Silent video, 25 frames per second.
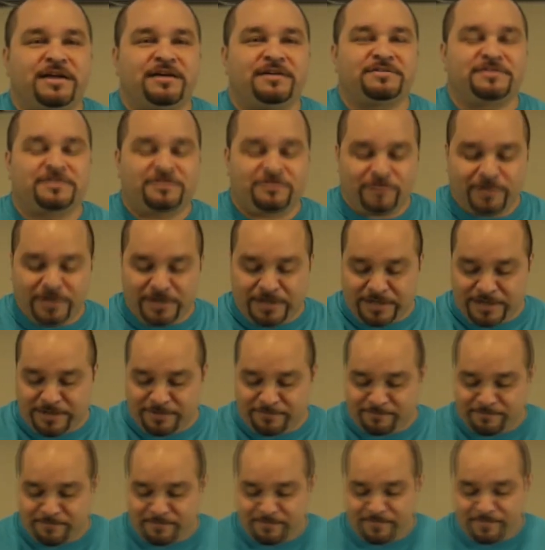I just really,
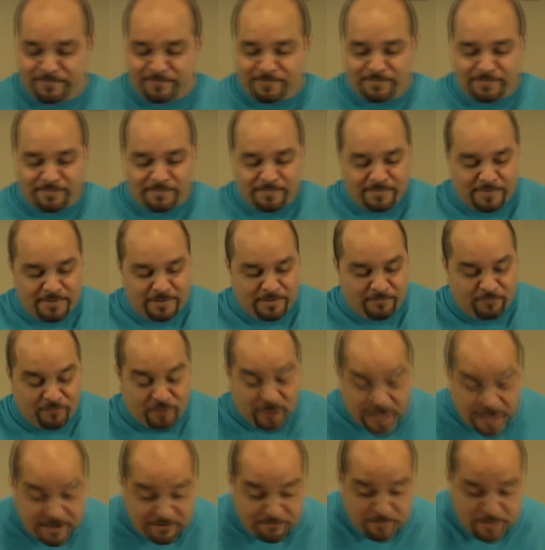
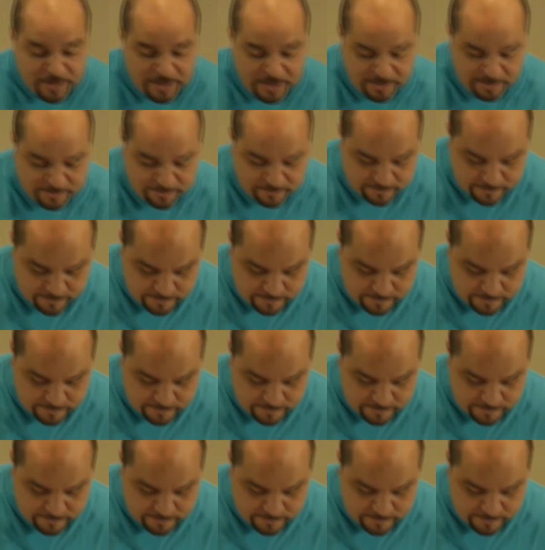forgive me.